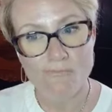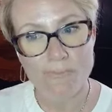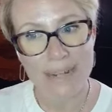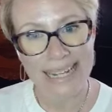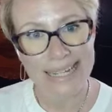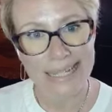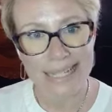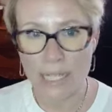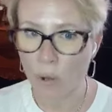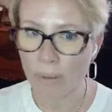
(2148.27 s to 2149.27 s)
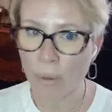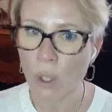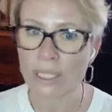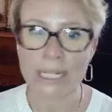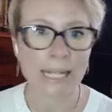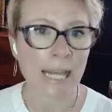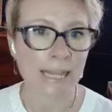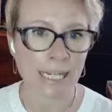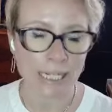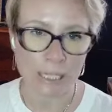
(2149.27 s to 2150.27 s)
Because it's so important that
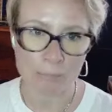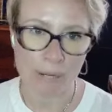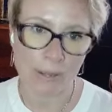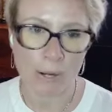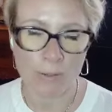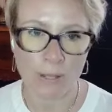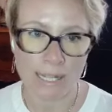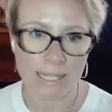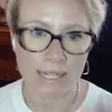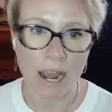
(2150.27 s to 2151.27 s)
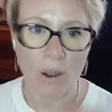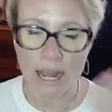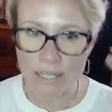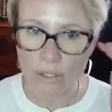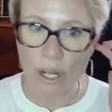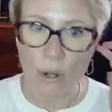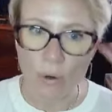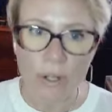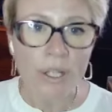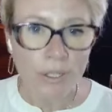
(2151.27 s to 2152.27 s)
they need to be there in the lesson. Now, as you know,
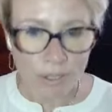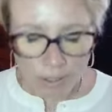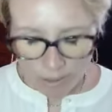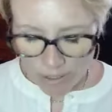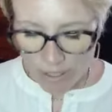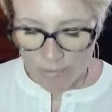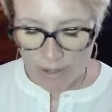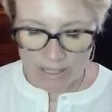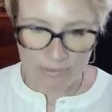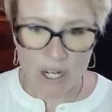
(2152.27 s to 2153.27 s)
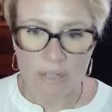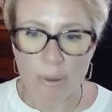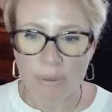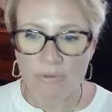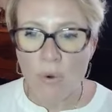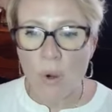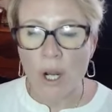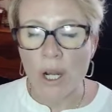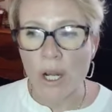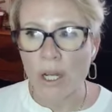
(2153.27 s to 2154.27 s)
as I've talked about
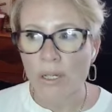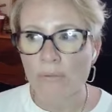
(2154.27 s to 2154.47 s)
before,